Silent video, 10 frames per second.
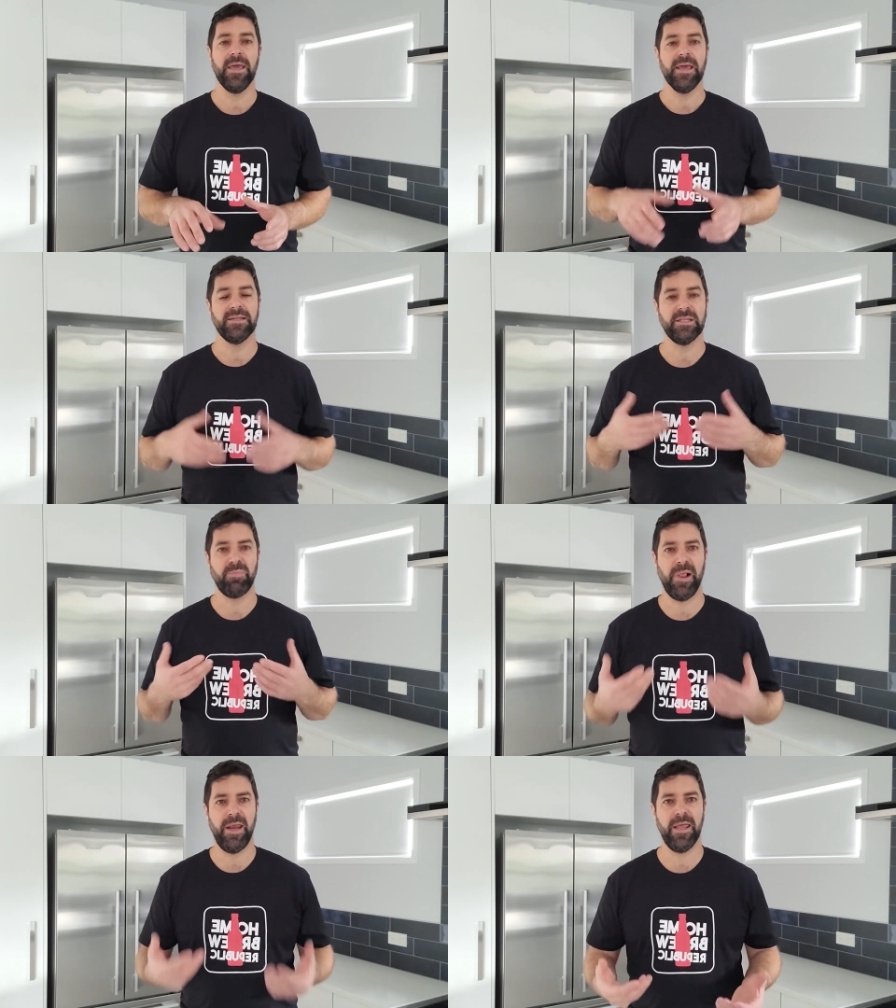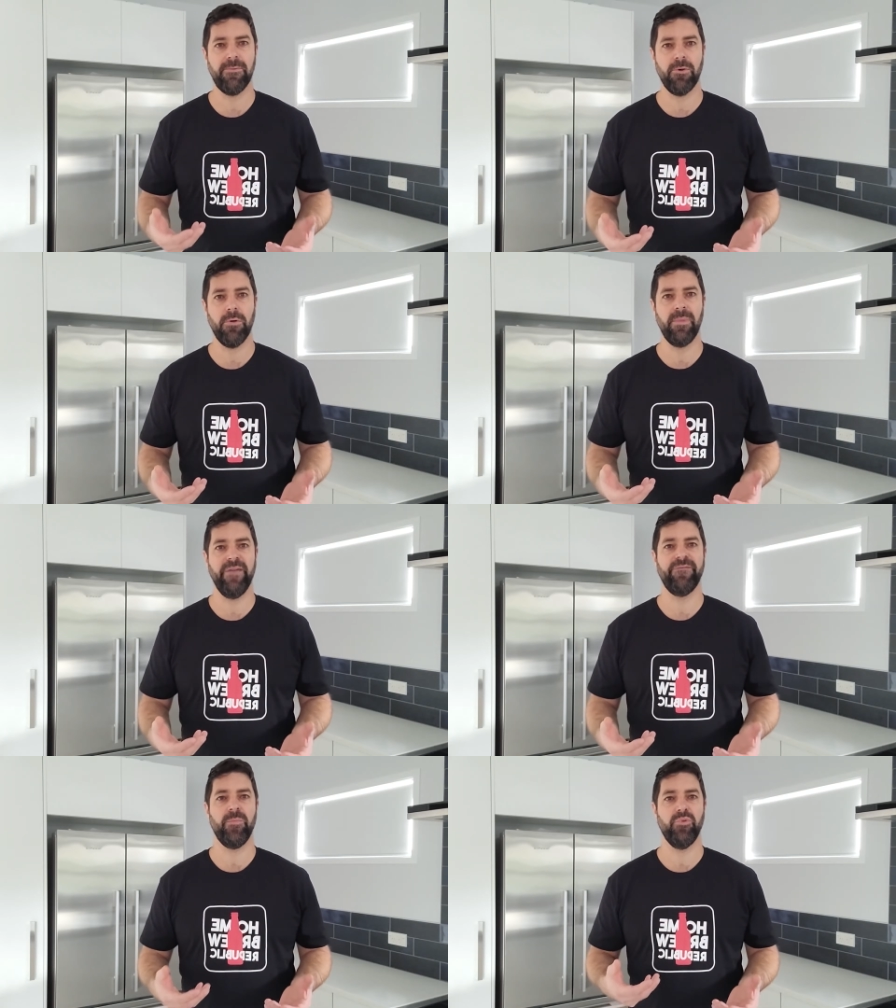is there's plenty of room
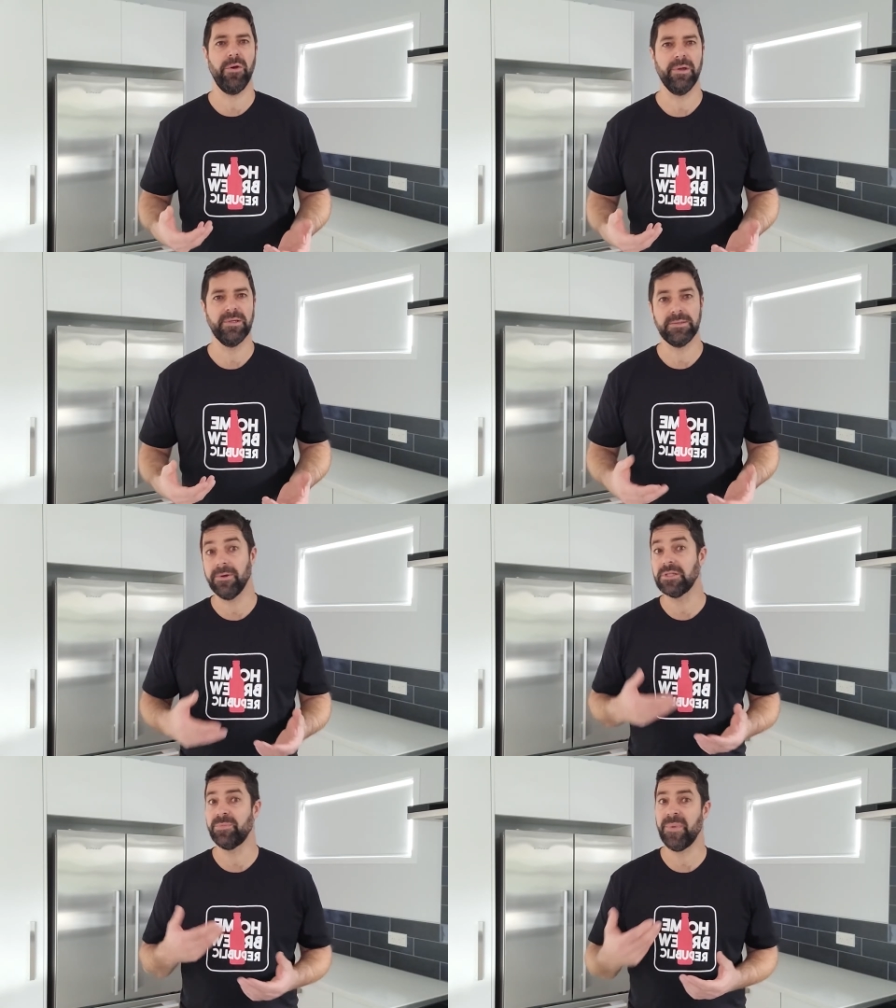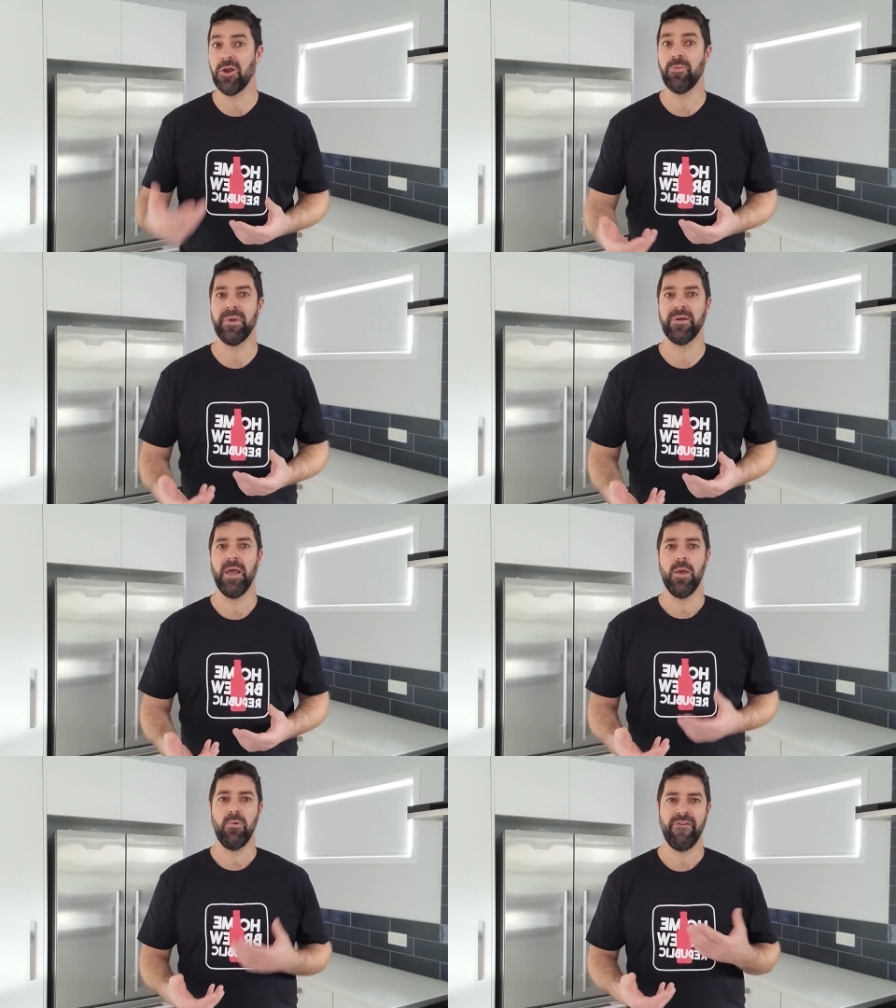left for brewers to experiment
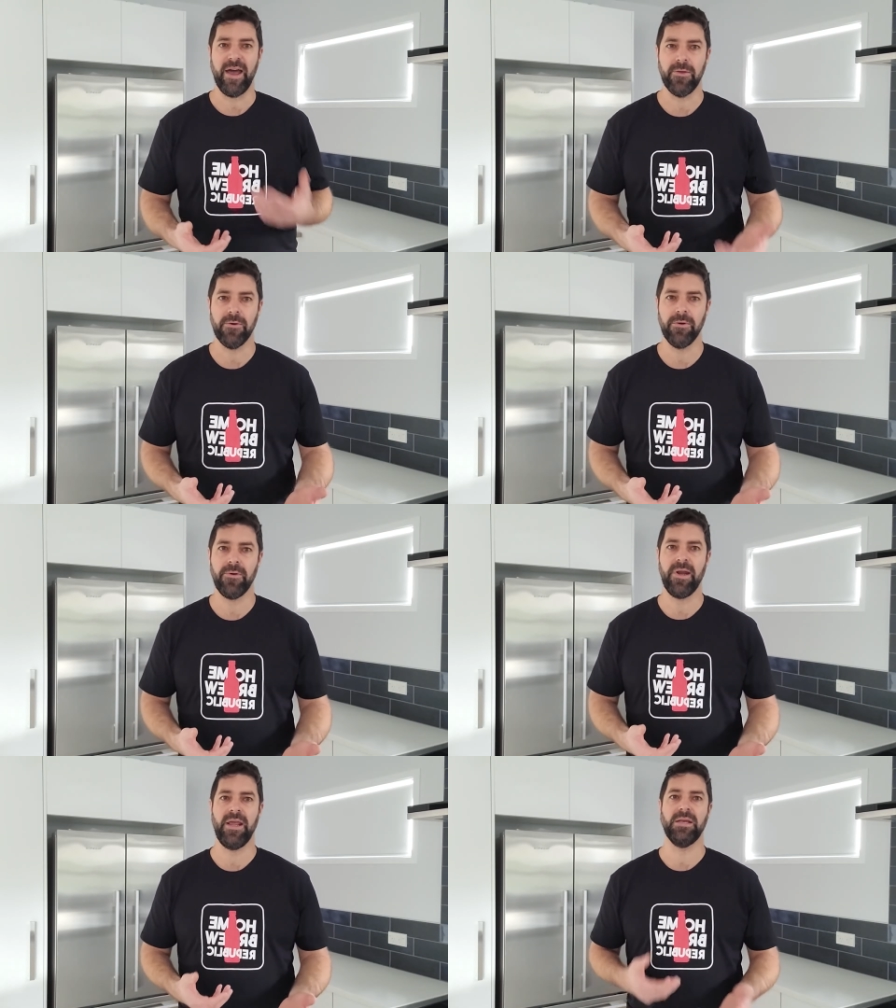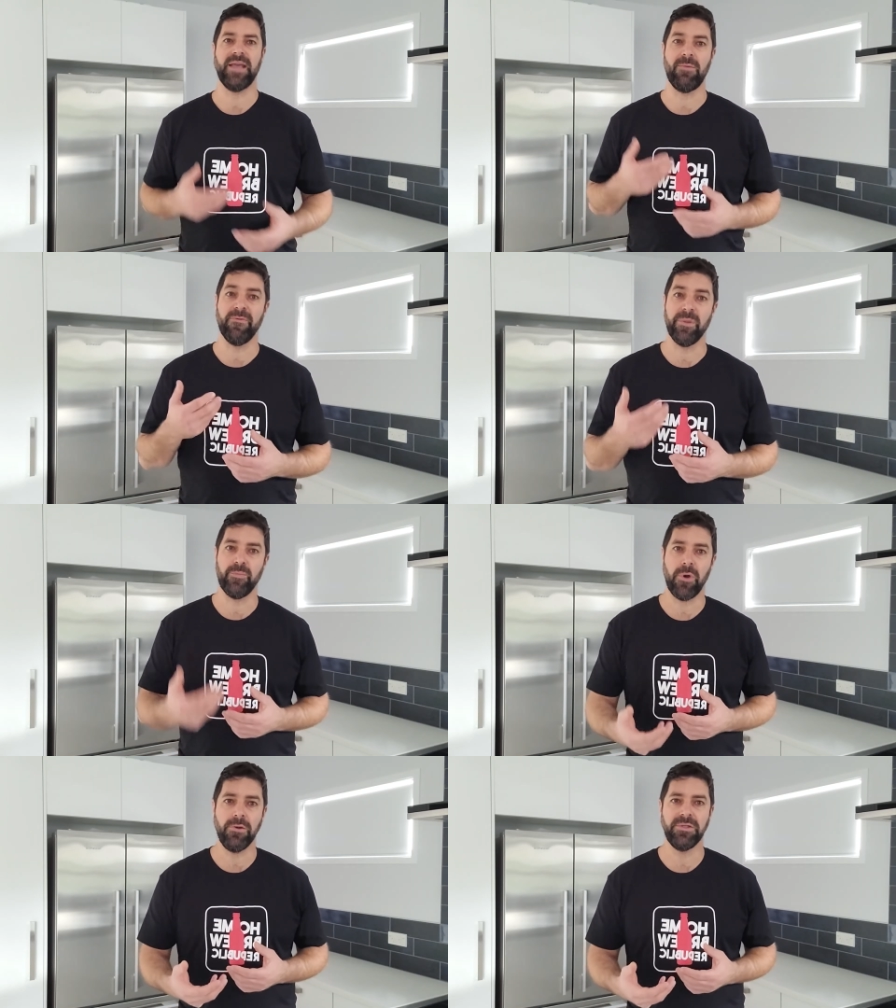with other ingredients and with the
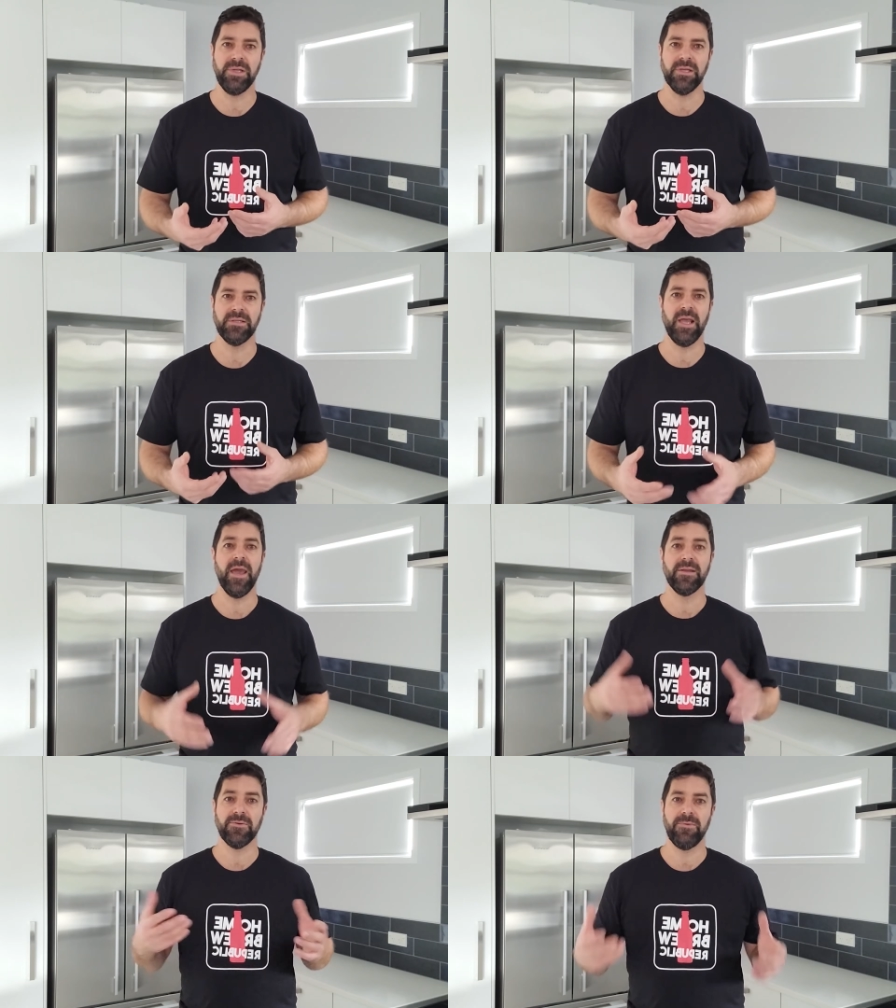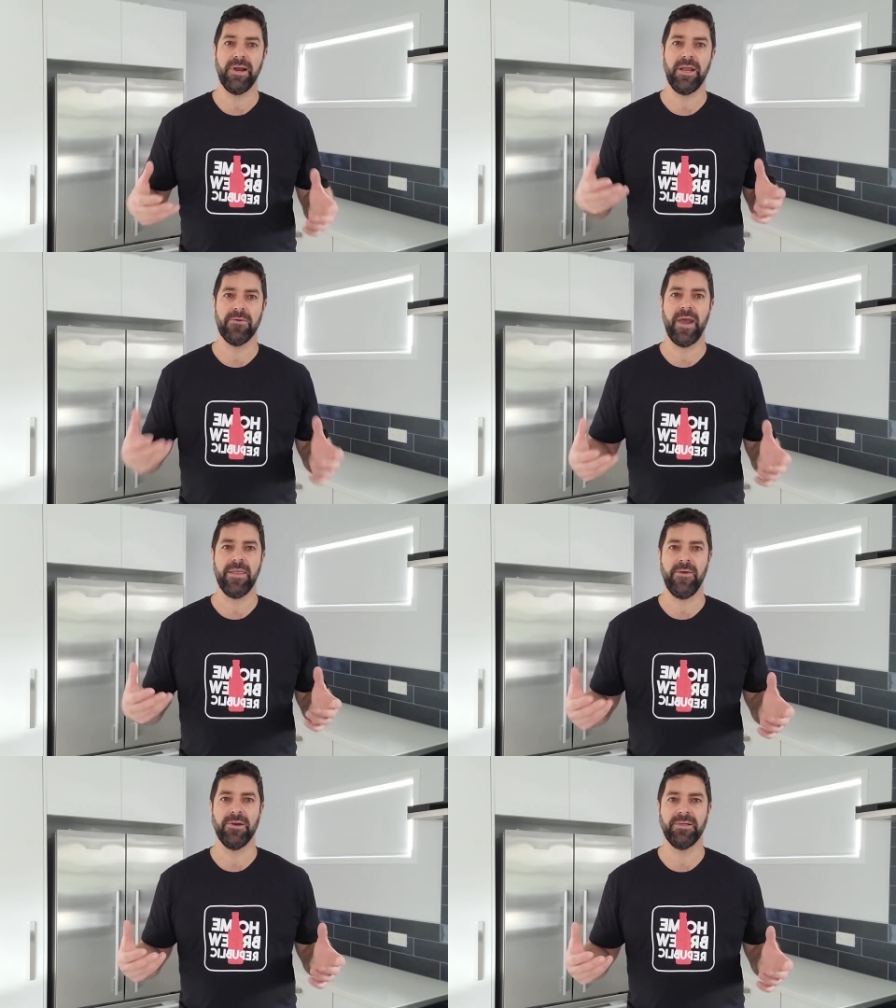process to really create
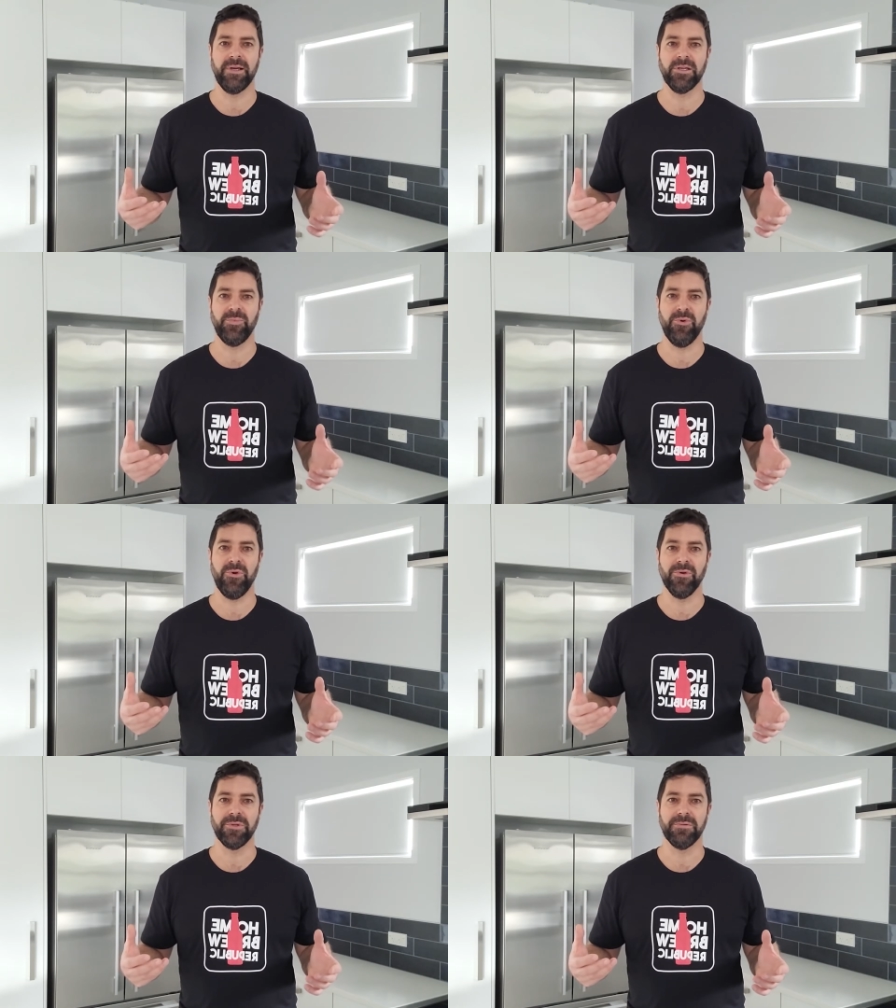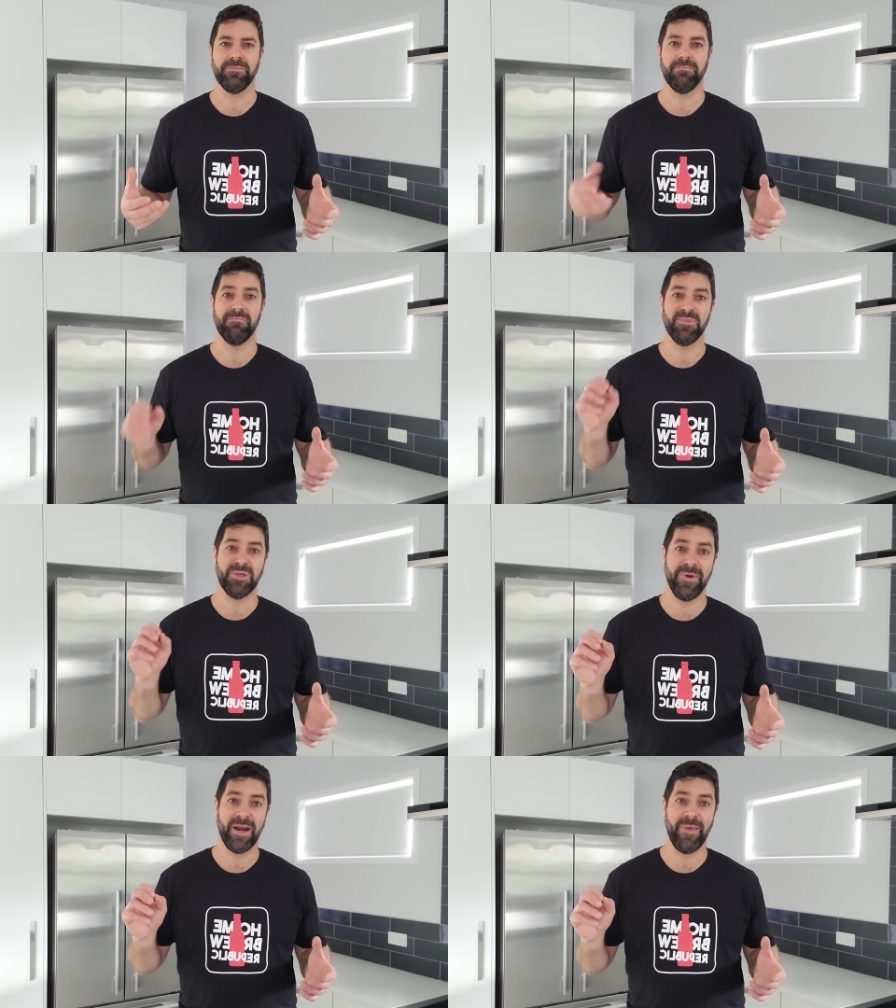their own signature brews. So
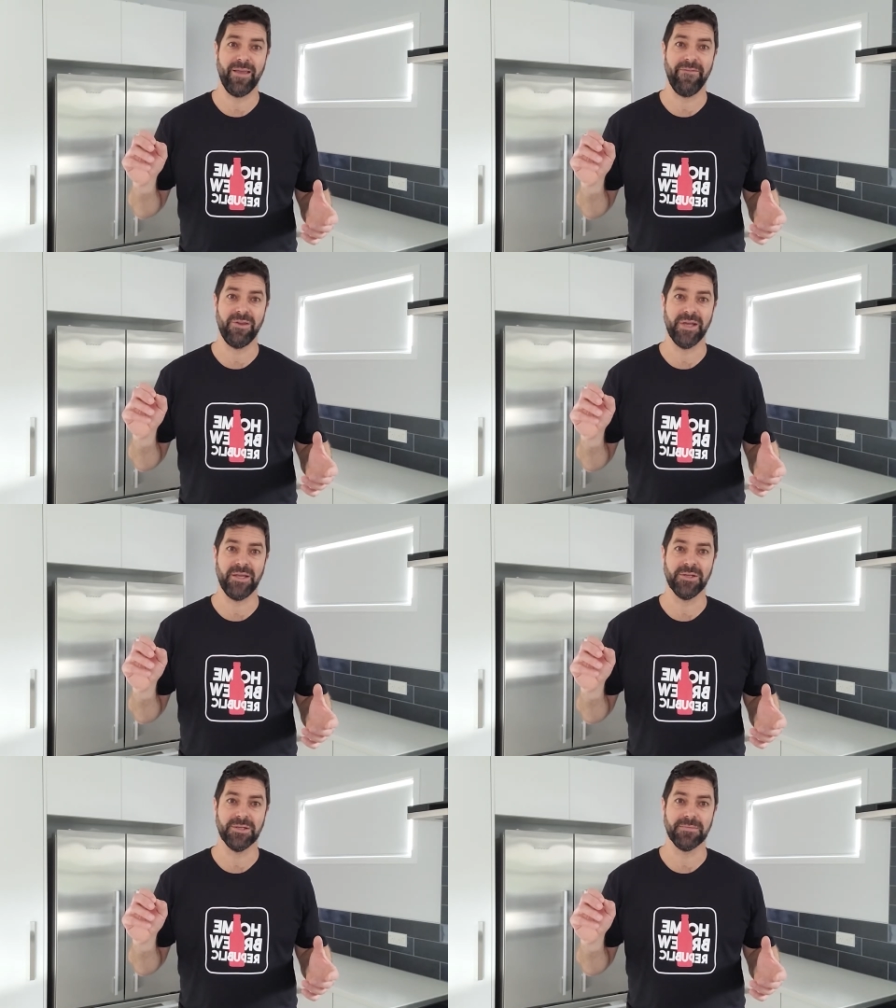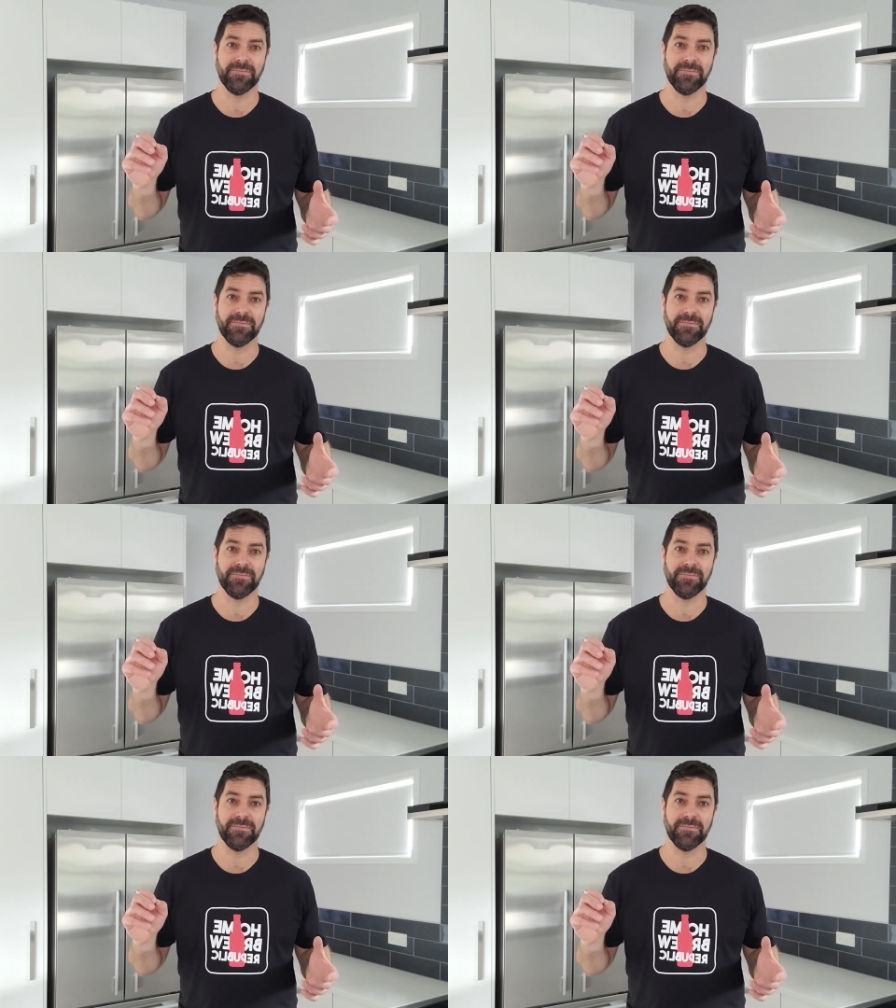we're going to make a few changes.